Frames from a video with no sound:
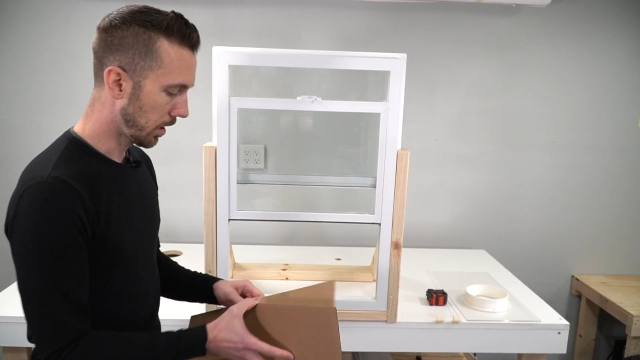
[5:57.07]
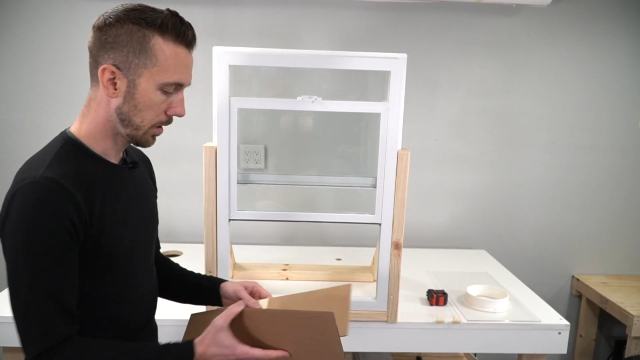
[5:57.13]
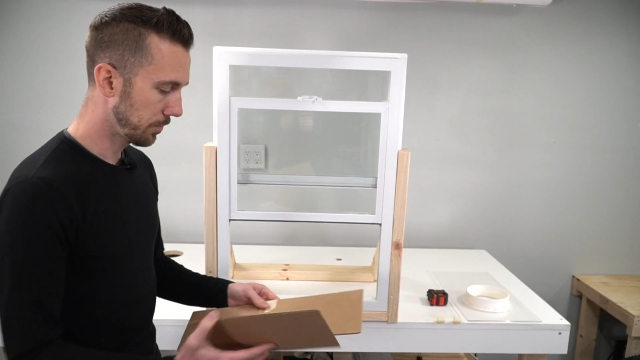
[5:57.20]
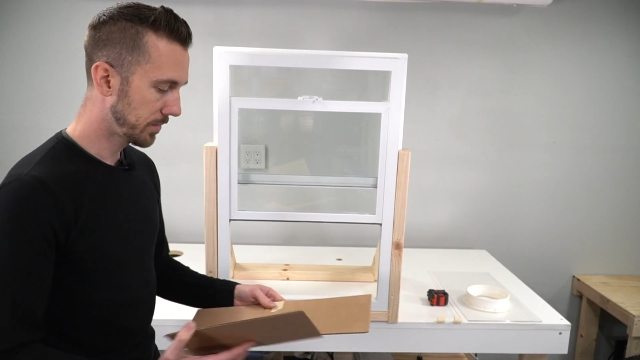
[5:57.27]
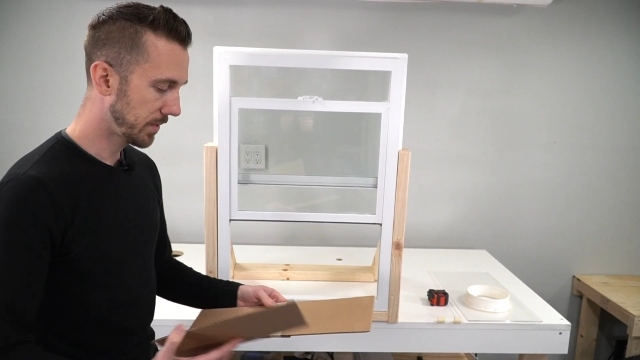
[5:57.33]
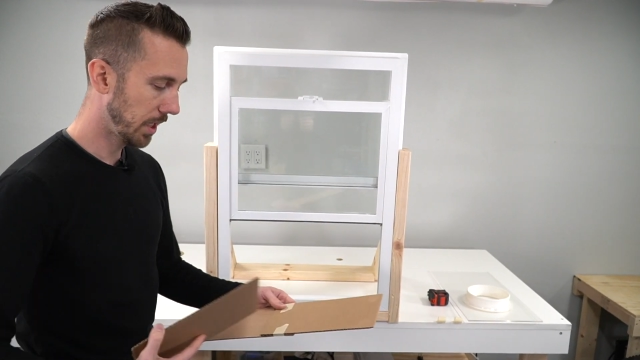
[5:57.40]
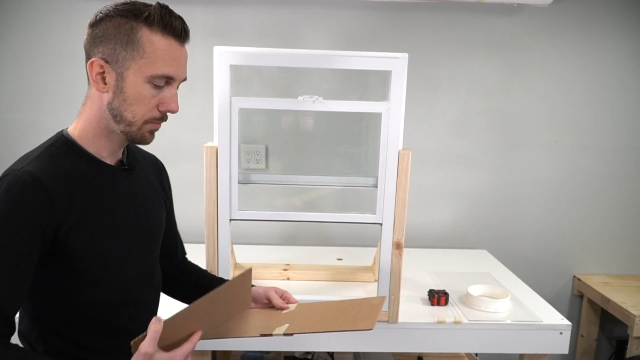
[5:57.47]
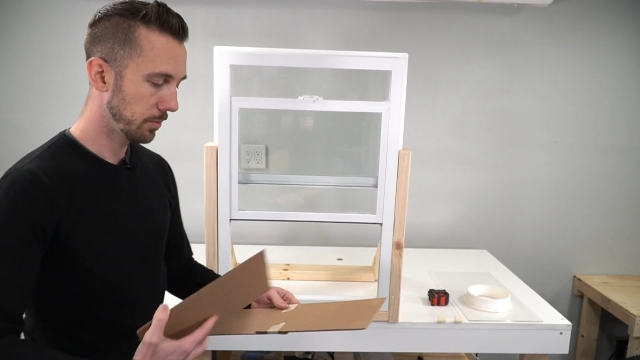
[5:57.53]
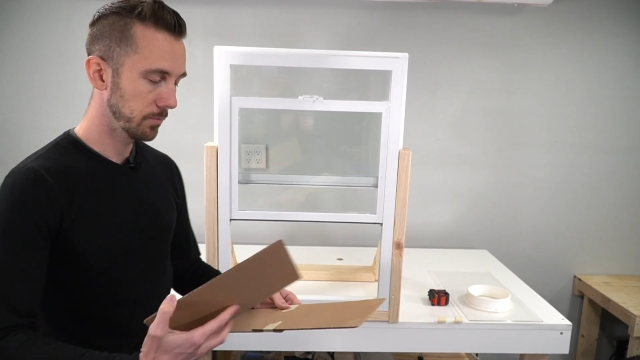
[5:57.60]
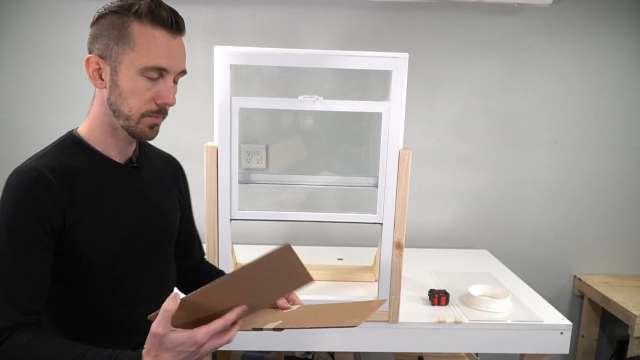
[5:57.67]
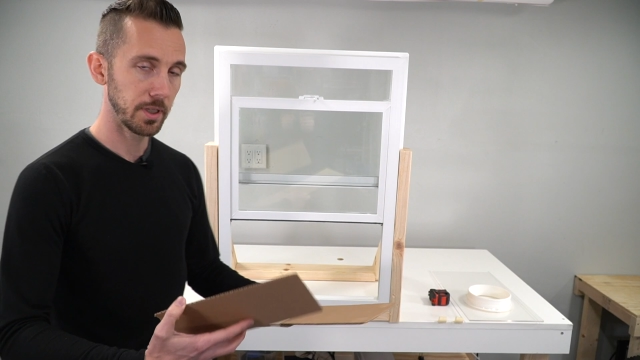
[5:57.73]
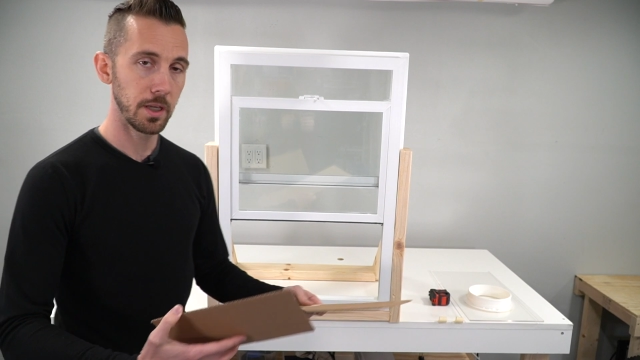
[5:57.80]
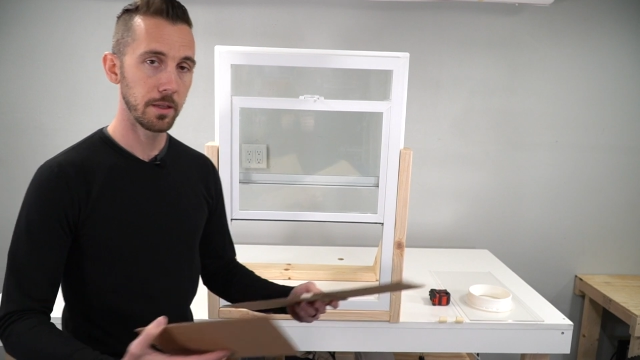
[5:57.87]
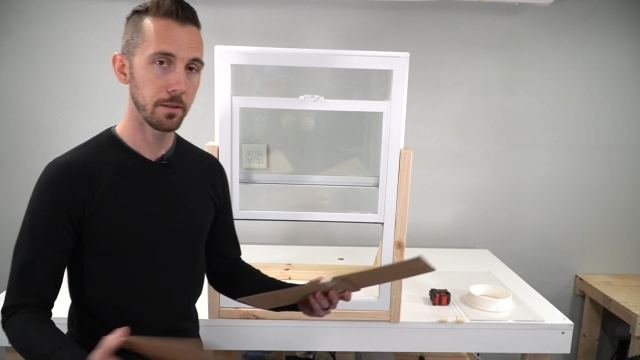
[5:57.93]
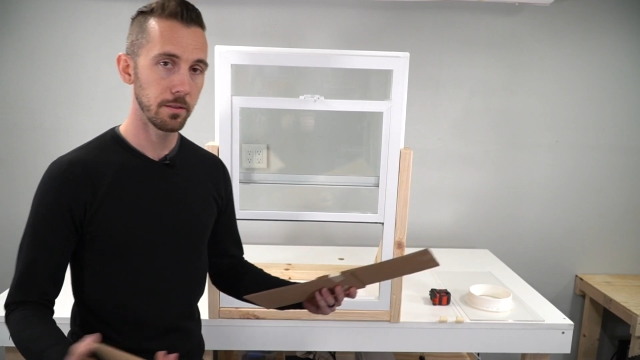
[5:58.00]
tape them
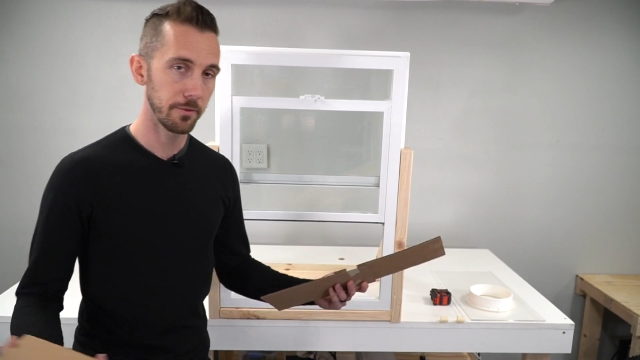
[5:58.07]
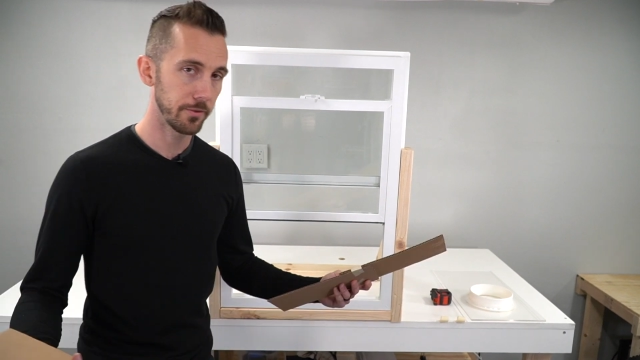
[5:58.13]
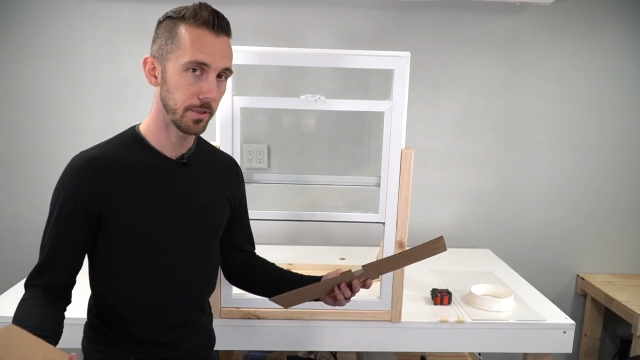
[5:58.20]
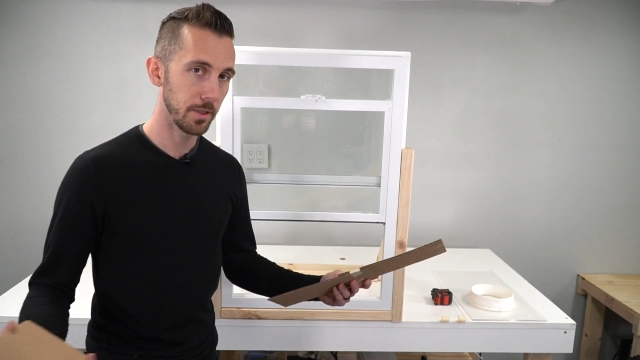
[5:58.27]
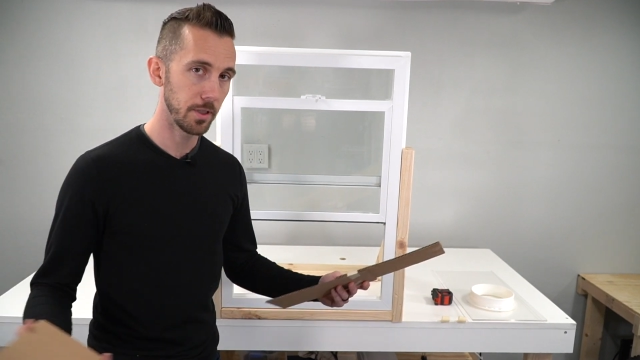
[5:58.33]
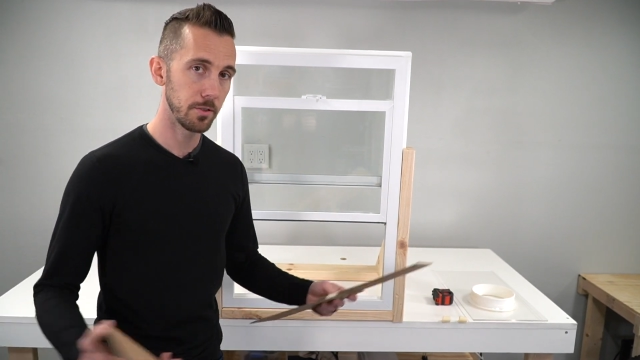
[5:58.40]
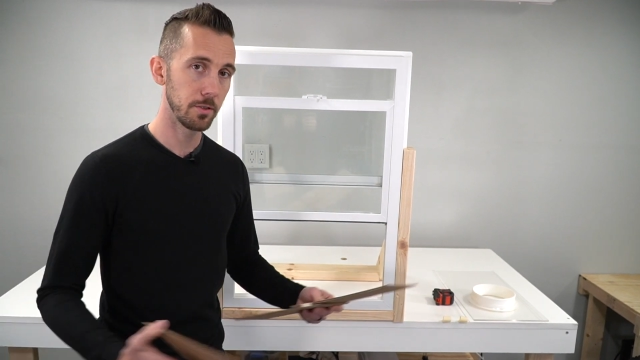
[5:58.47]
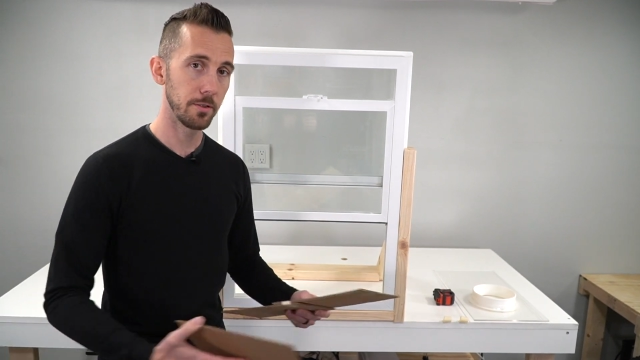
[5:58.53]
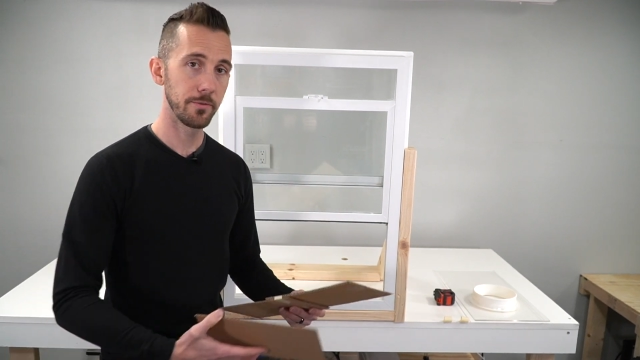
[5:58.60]
together if you need to,